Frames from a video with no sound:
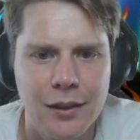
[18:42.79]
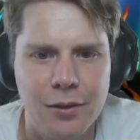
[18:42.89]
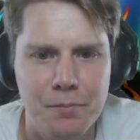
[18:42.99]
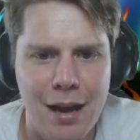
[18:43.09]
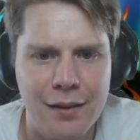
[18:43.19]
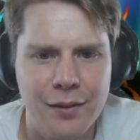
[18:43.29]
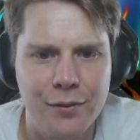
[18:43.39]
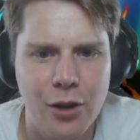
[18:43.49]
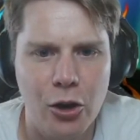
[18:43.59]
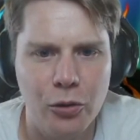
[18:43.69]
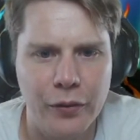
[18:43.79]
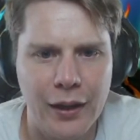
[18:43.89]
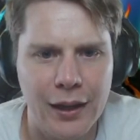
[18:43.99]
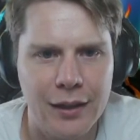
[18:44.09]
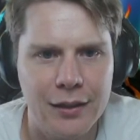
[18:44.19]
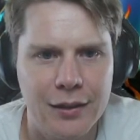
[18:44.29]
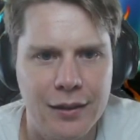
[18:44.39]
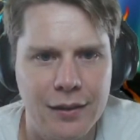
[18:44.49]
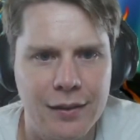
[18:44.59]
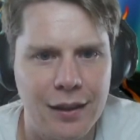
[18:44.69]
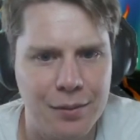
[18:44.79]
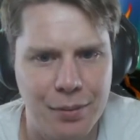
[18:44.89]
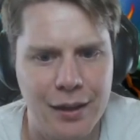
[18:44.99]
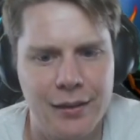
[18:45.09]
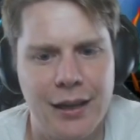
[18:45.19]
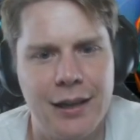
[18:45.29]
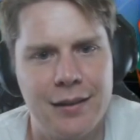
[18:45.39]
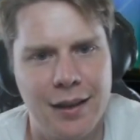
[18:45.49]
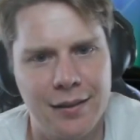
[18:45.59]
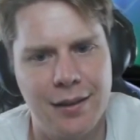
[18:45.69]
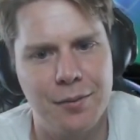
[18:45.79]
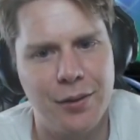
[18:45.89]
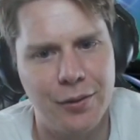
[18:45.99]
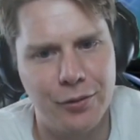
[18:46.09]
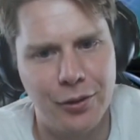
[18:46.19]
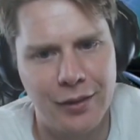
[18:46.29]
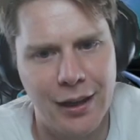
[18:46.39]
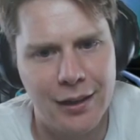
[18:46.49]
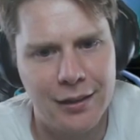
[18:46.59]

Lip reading: massive gold there, the Sucker Punch, and he does get himself knocked out.